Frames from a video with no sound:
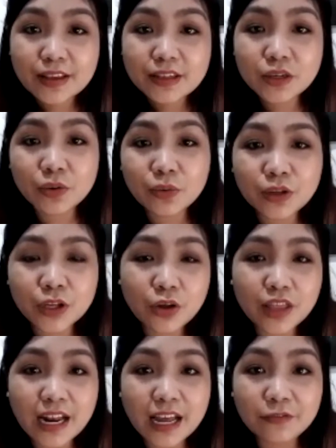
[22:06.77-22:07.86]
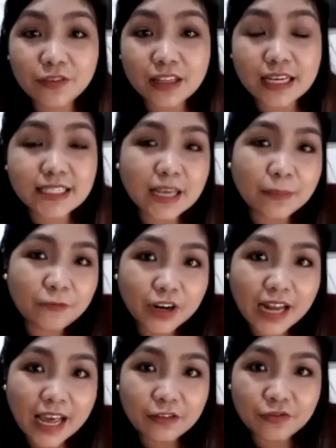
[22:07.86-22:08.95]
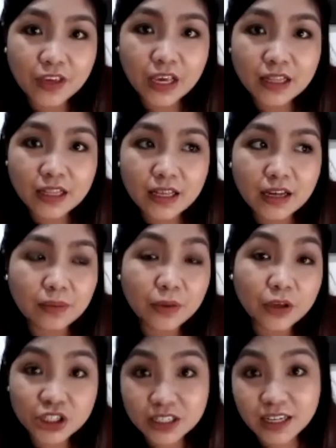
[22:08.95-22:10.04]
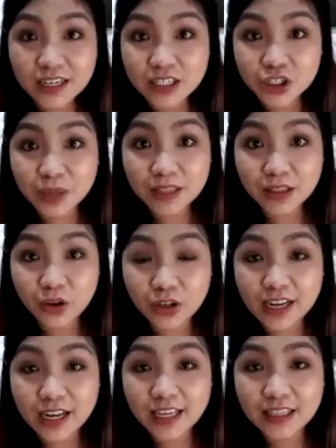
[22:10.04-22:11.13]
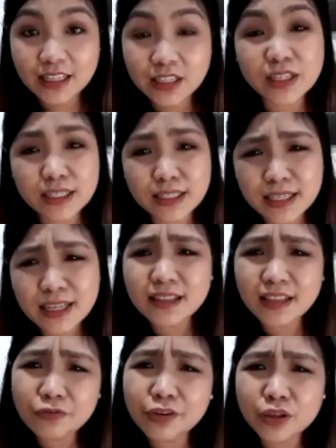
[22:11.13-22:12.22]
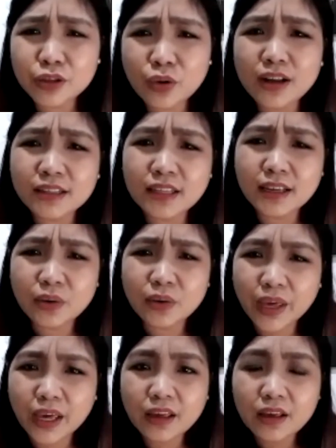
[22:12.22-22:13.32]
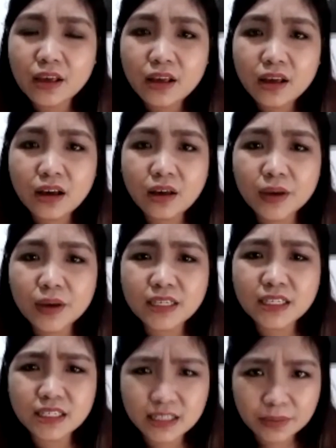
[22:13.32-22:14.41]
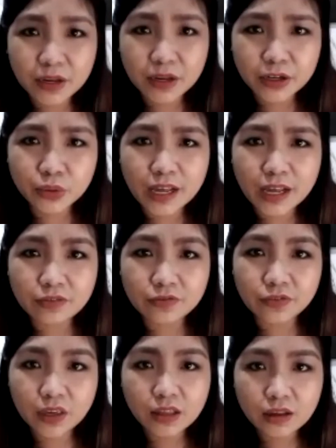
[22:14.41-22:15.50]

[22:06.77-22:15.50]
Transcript: So you know the live feed, except for live feed, you're just gonna stream it online. So it's still a different quality in a way, because it's similar to live feed.